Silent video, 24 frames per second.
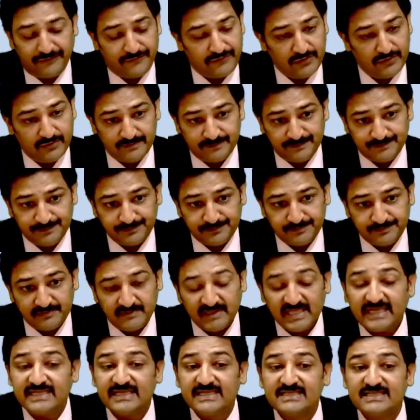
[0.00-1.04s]
of view,
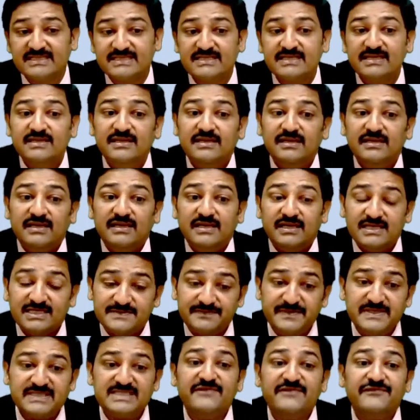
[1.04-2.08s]
that is a
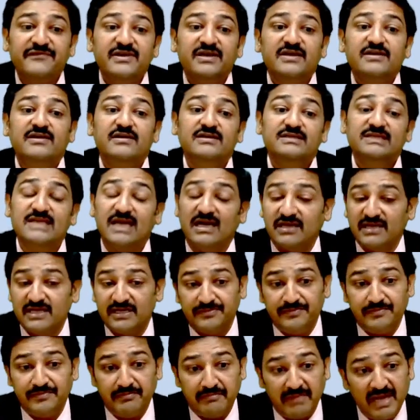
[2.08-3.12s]
specific
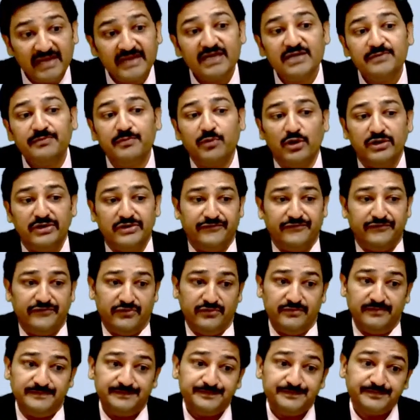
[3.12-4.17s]
target market point of
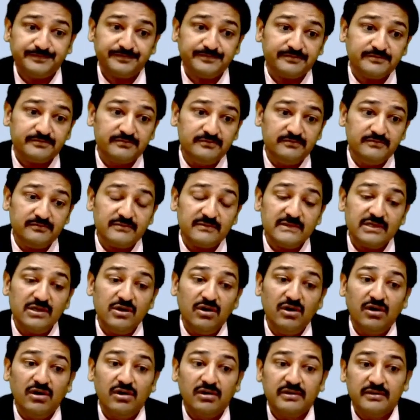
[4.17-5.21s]
view,
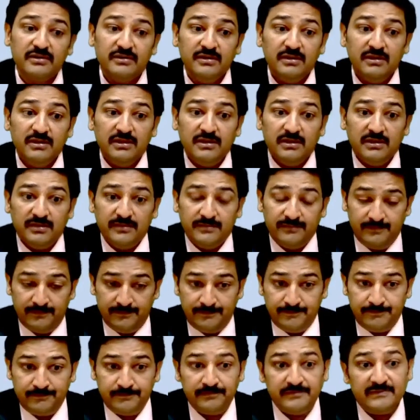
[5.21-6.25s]
or
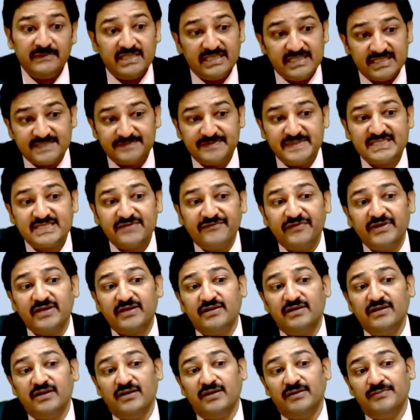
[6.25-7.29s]
a
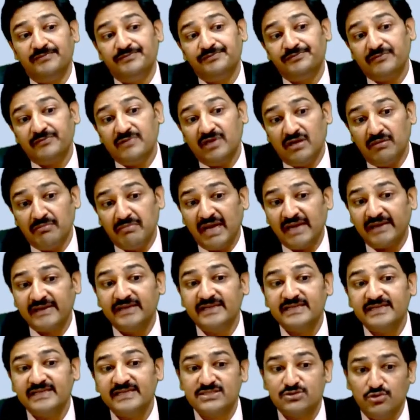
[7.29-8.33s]
specific
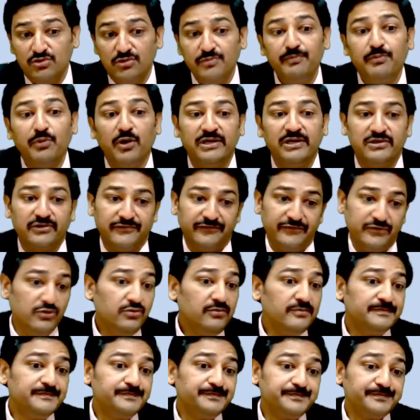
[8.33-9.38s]
market scope point of
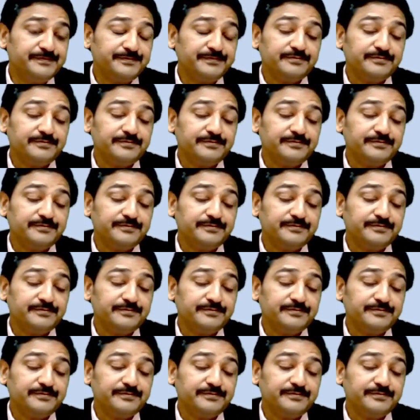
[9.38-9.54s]
view,